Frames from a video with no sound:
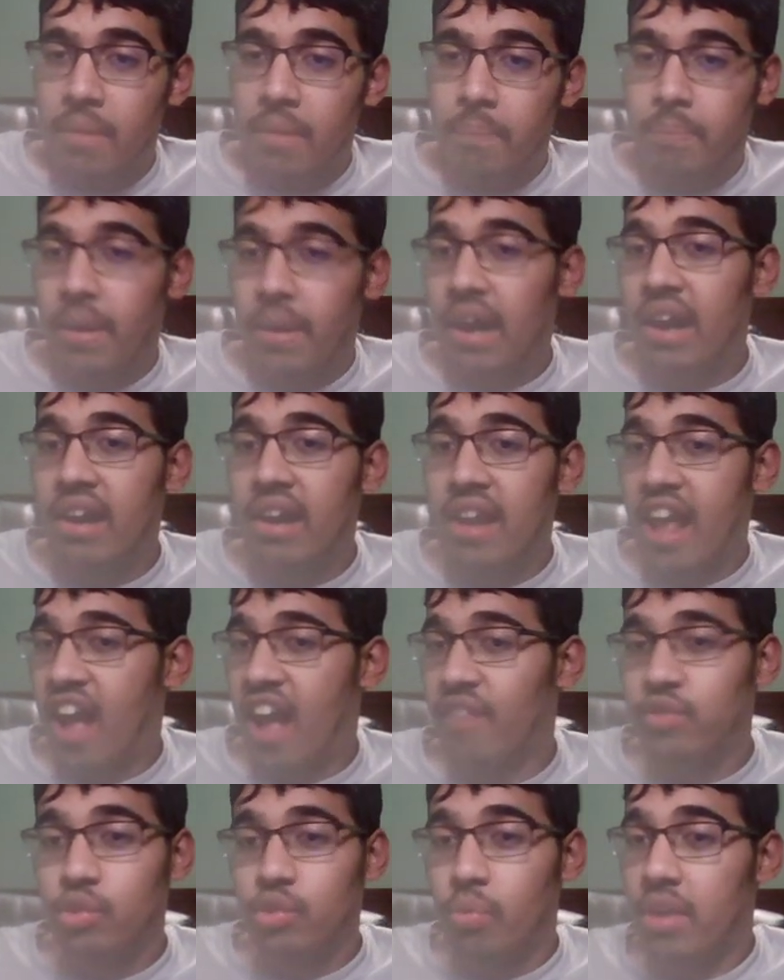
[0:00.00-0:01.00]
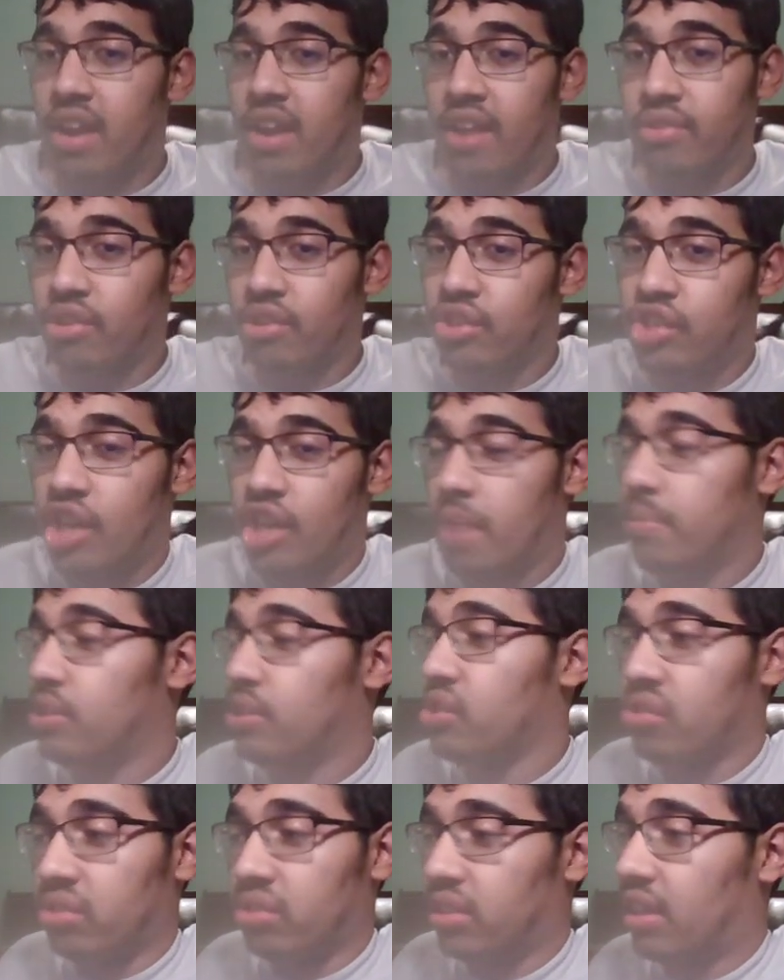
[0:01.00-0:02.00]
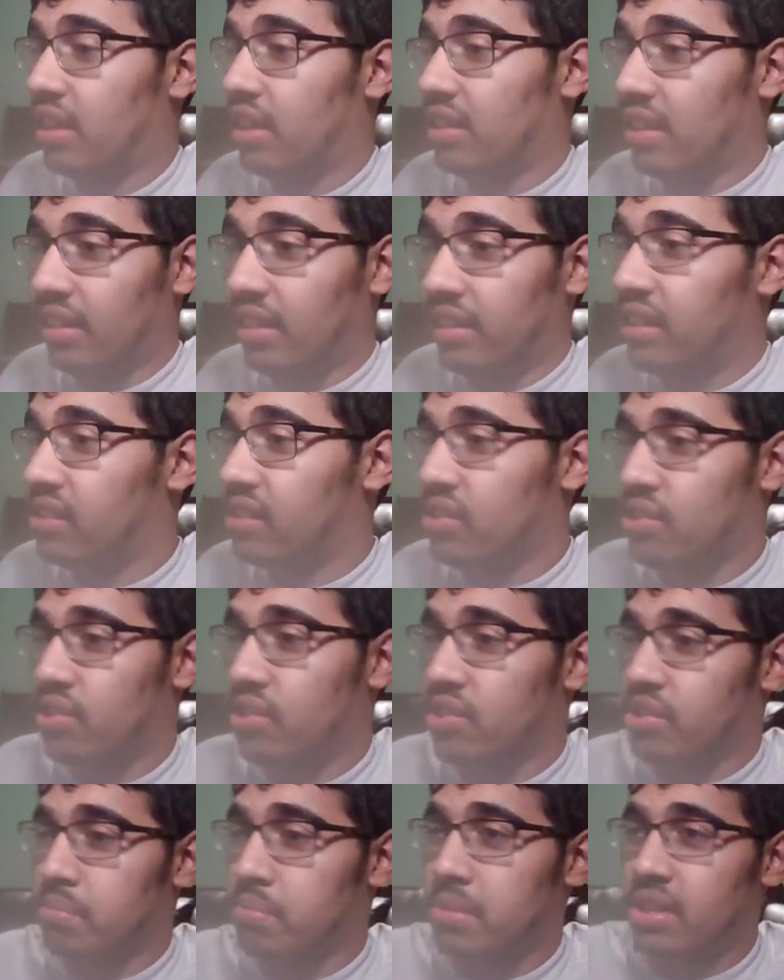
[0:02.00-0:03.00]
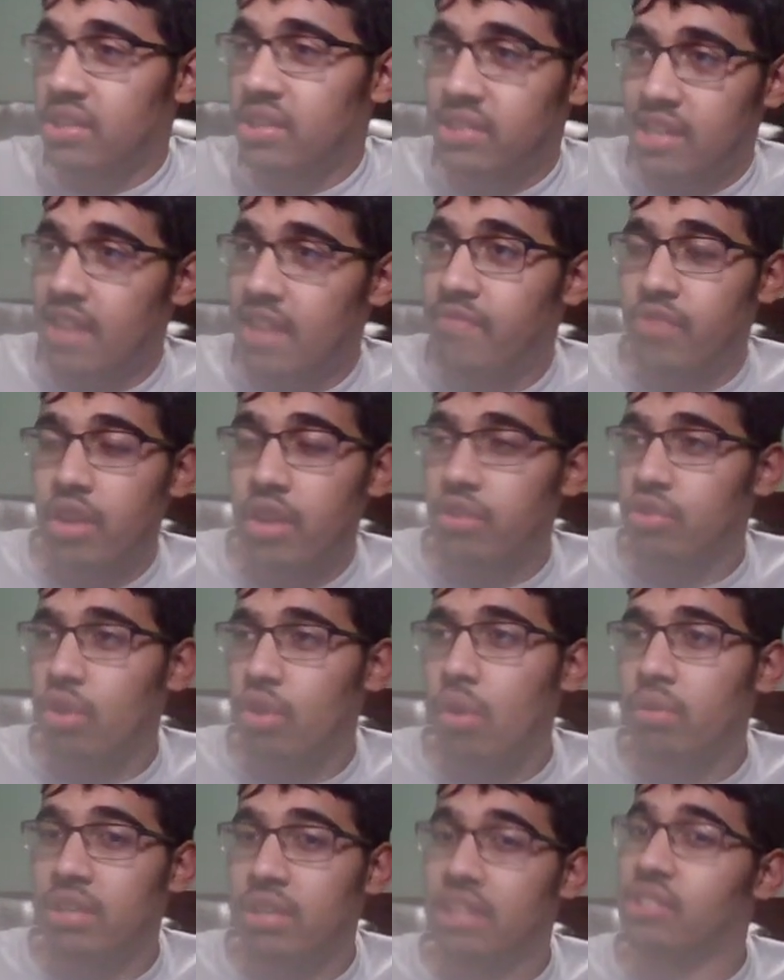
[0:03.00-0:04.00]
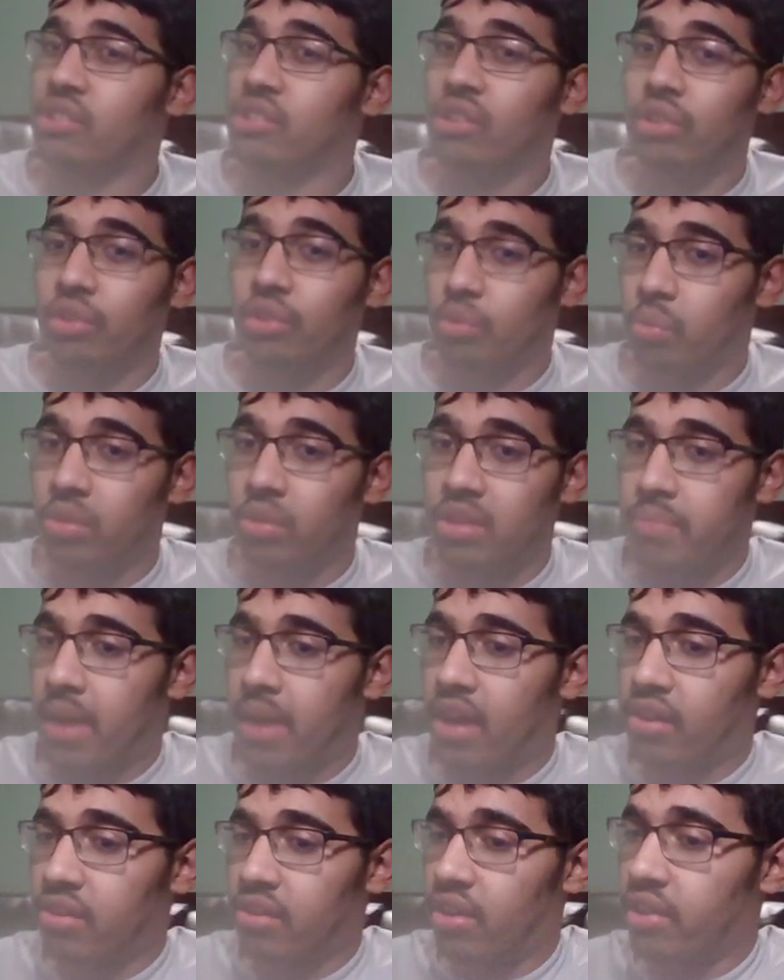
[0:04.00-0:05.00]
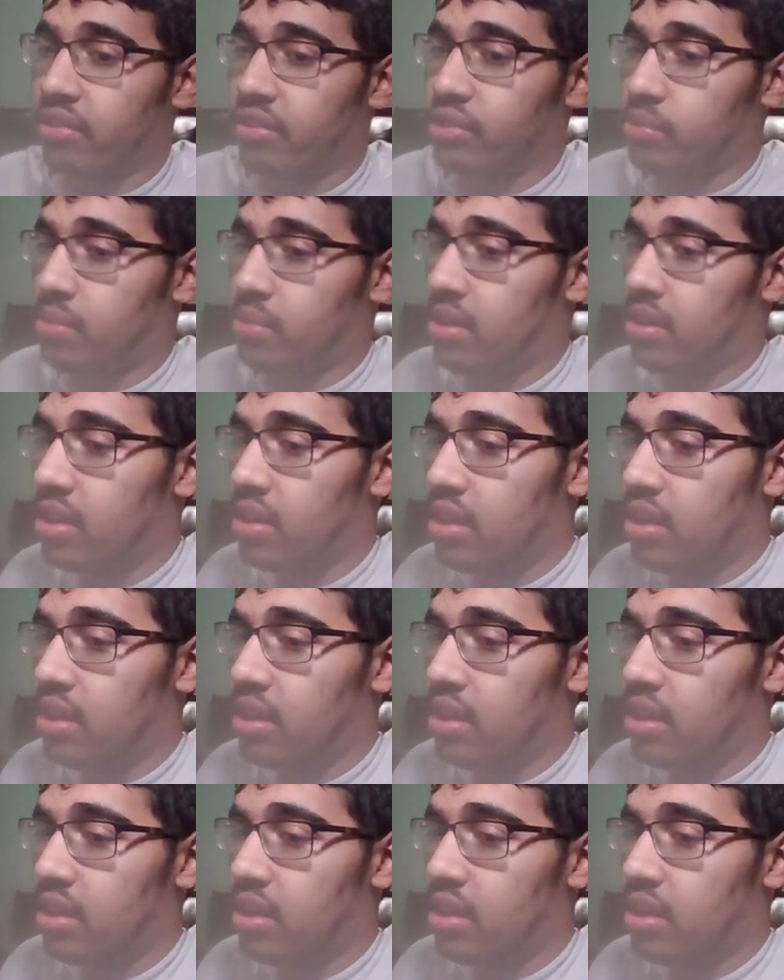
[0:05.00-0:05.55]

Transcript: Bayern have to win either the Champions League or the league this season, because if they don't, it's going to look really bad on Nagelsmann.